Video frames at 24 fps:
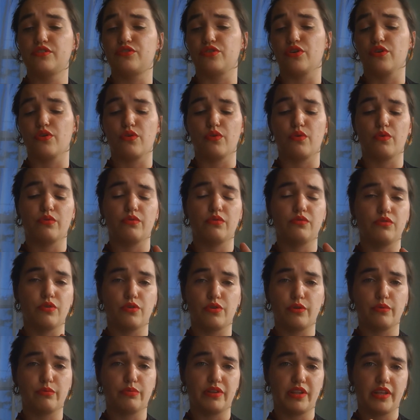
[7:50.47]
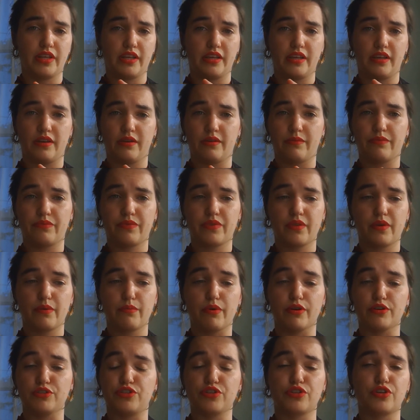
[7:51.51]
So notably,
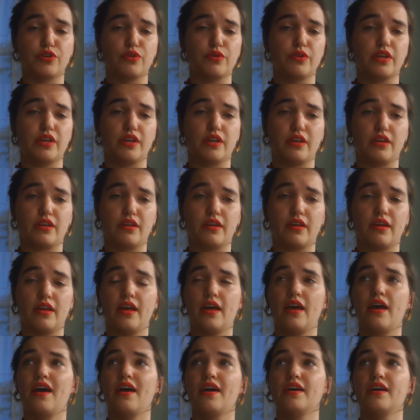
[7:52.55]
persecuting